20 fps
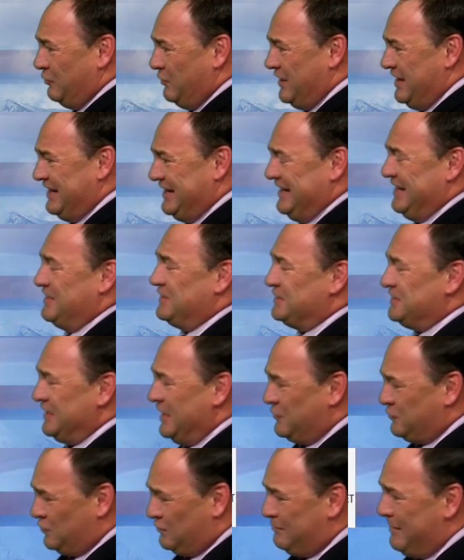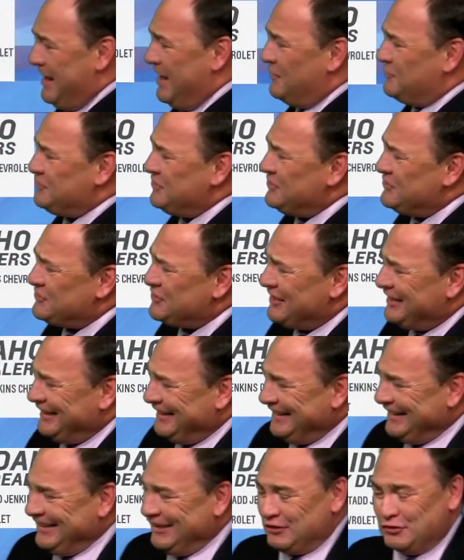weekend. Central Mountains,
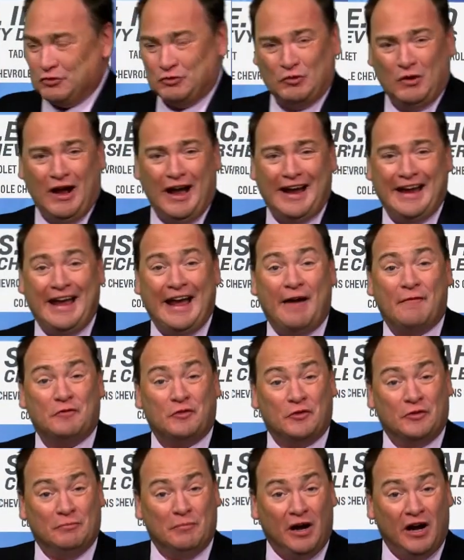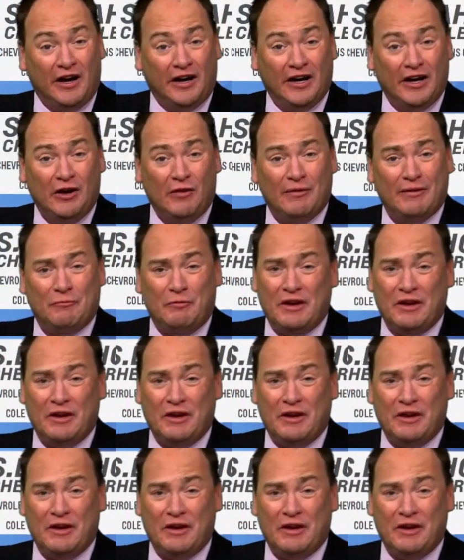Dry after tomorrow.